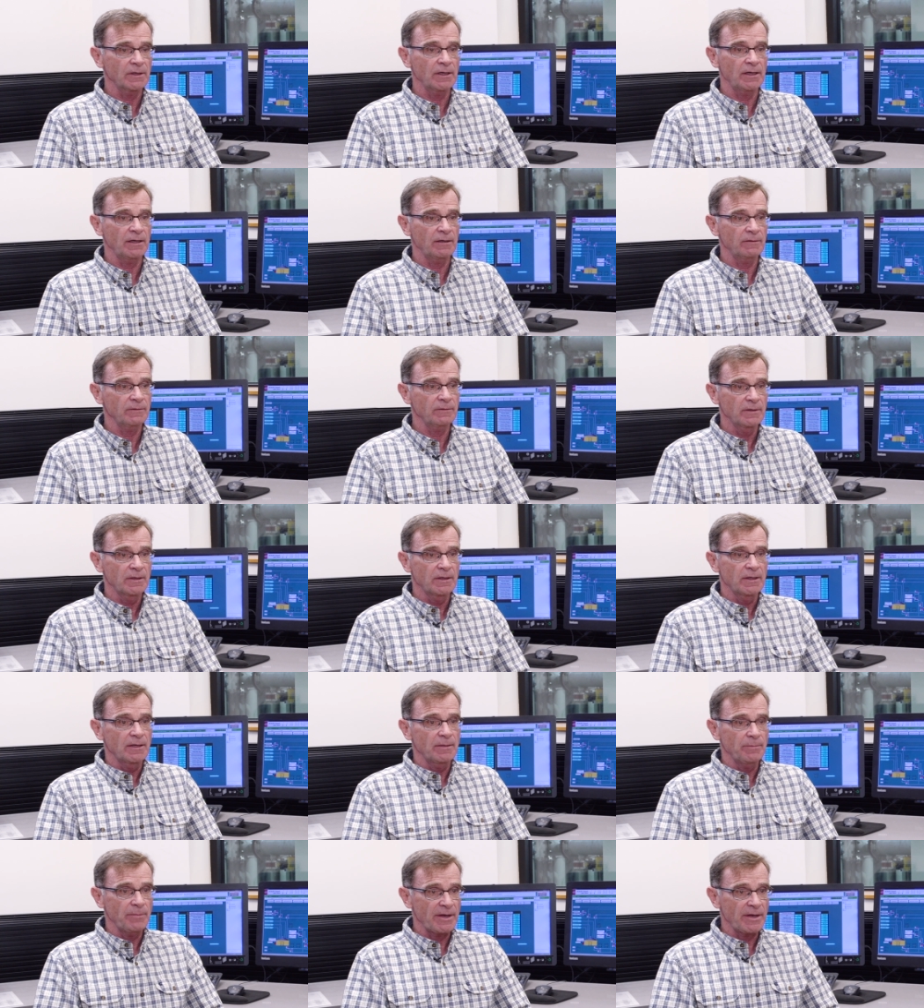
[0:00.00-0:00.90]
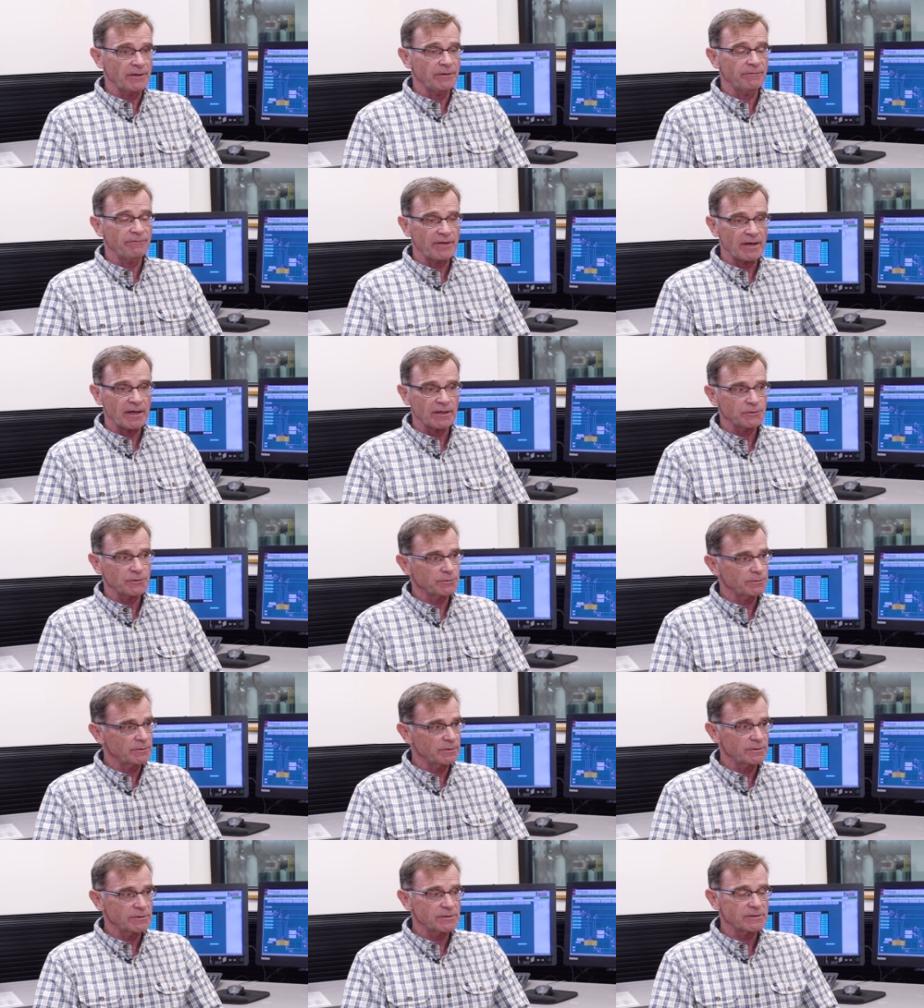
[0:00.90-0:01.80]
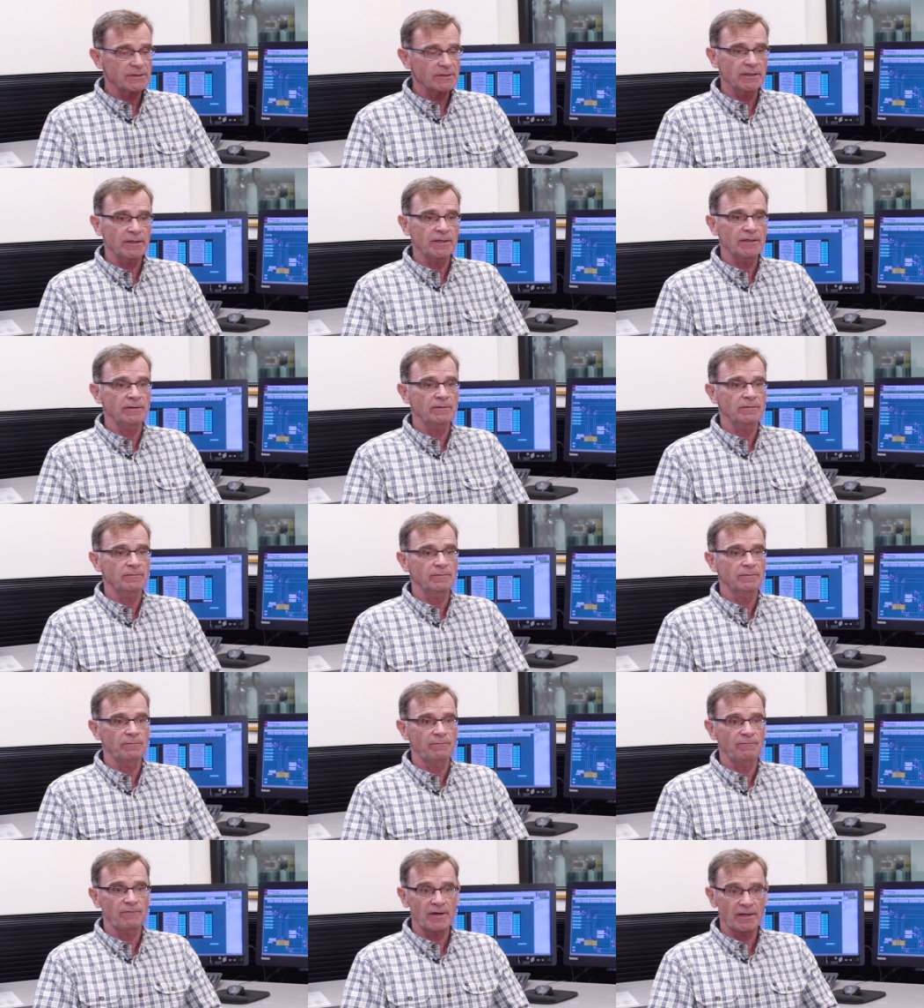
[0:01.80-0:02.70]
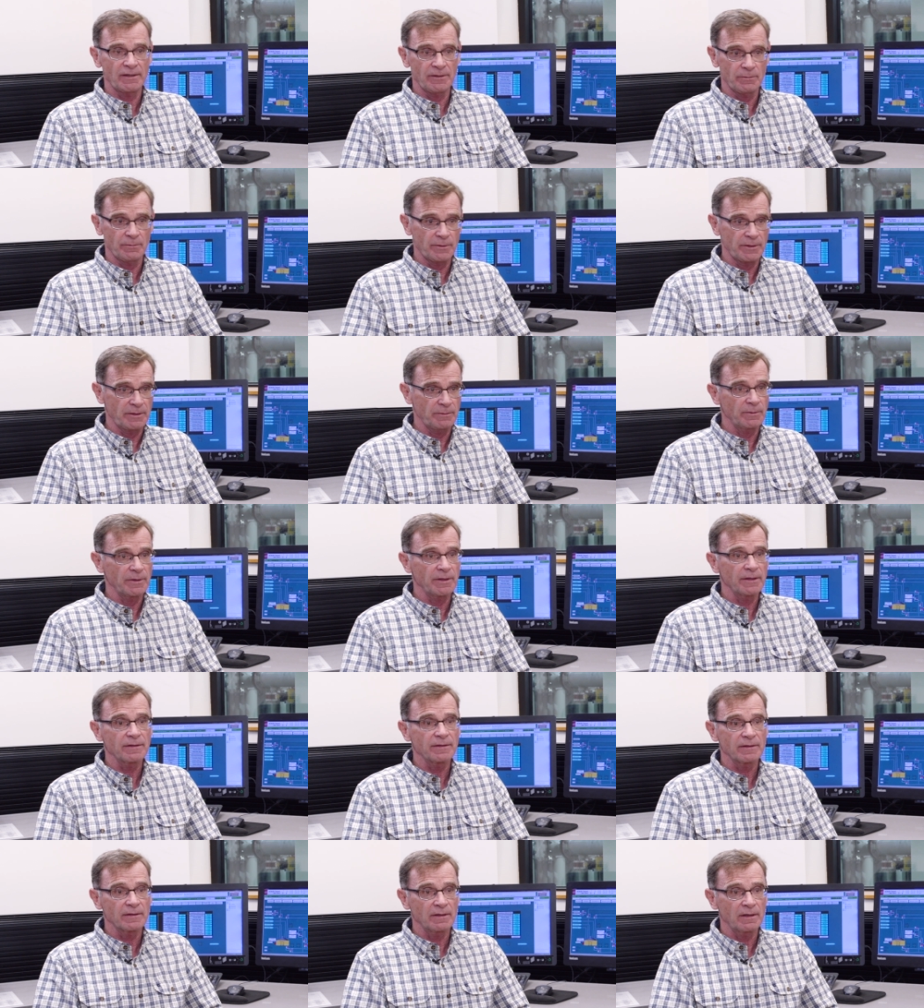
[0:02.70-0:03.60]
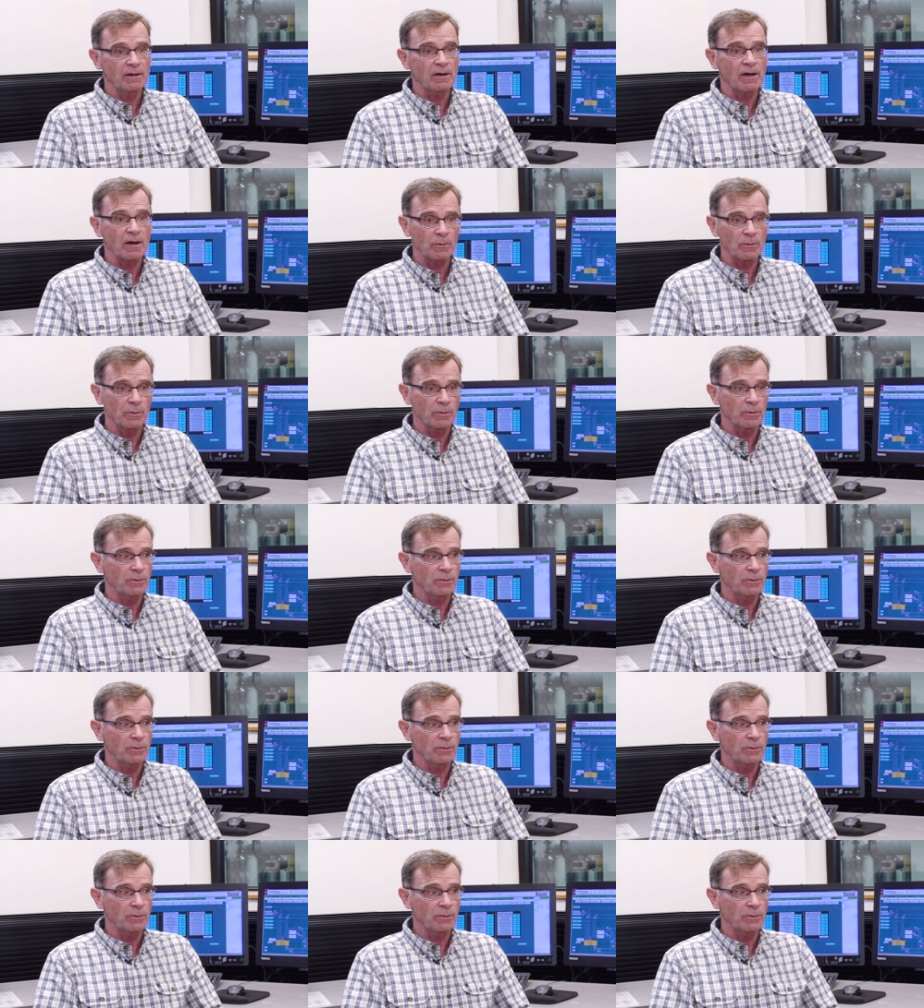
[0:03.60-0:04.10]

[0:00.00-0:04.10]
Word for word: uh, manufacturers and finally went with uh, Aqua